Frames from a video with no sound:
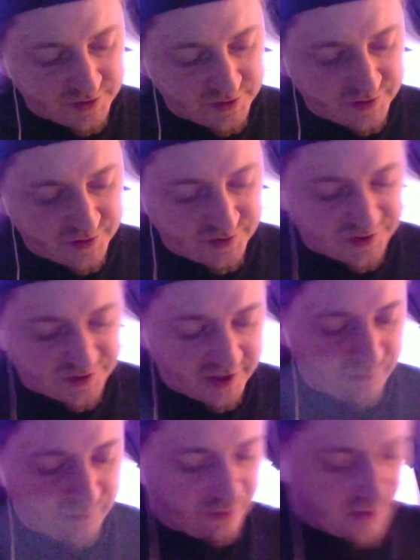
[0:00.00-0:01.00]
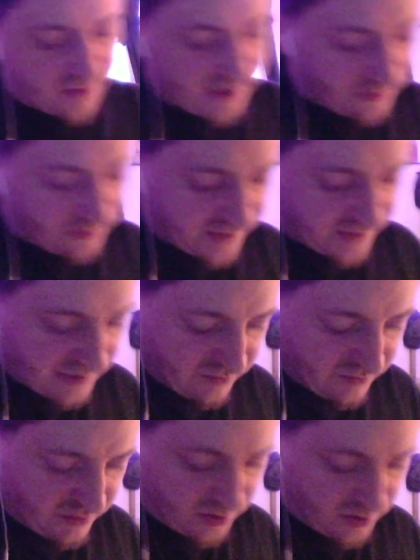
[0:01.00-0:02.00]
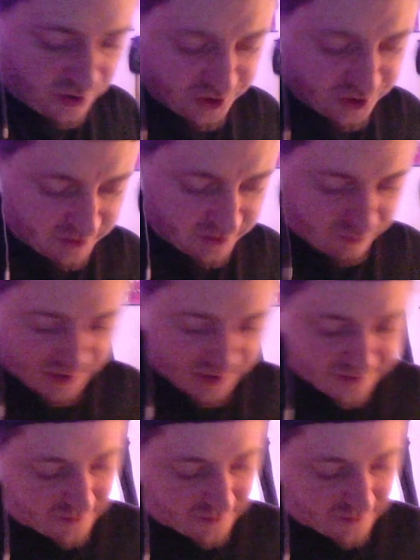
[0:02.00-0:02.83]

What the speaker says: Sabriel held that launching breath